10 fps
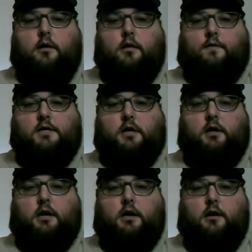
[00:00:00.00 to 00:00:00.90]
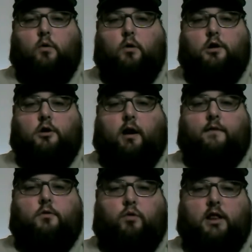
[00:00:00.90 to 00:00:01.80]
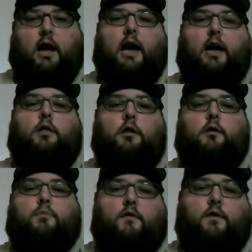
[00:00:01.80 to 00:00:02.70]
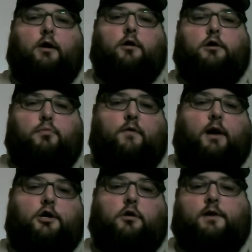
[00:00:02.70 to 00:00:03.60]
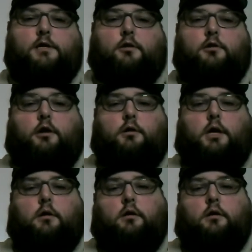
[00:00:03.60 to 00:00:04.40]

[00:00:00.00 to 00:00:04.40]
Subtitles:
facility, or do you have to rely on the provider to provide you the physical security?